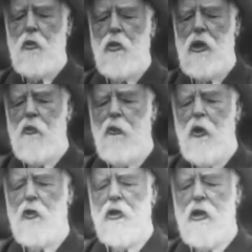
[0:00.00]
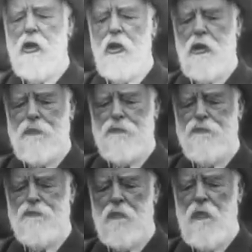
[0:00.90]
one will float on the other.
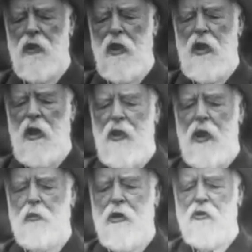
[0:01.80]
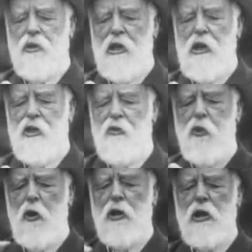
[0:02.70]
That bit of steel is
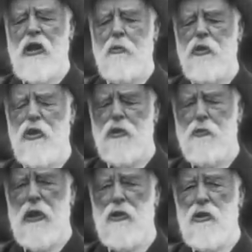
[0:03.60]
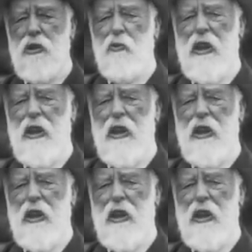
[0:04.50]
floating in empty space, in